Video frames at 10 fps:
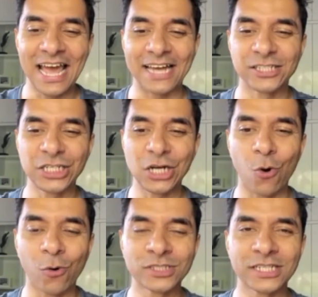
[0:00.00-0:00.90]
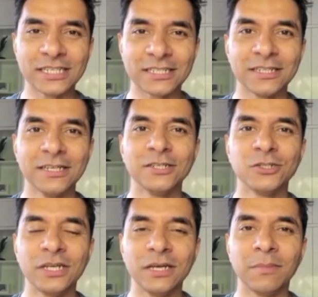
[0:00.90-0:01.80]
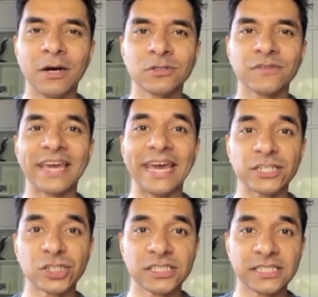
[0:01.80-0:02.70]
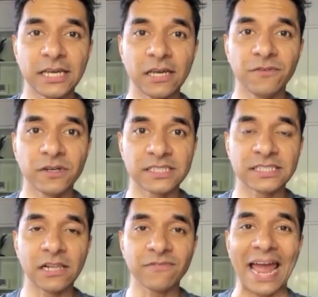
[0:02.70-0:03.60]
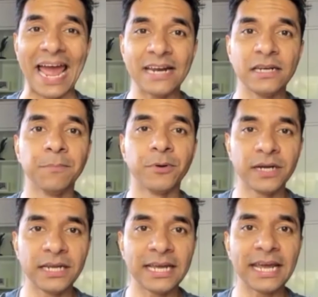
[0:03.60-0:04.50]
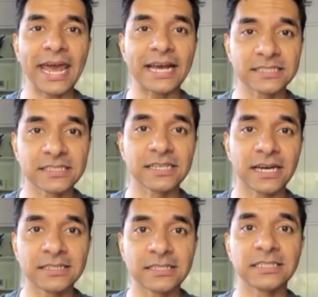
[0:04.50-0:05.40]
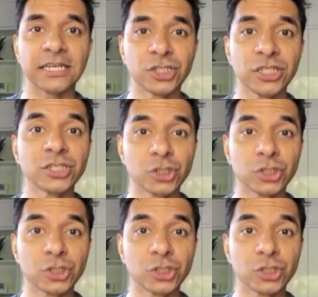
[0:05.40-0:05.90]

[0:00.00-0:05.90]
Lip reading: And she owes it to the amount of care she's taking for herself and the breathing exercises that she's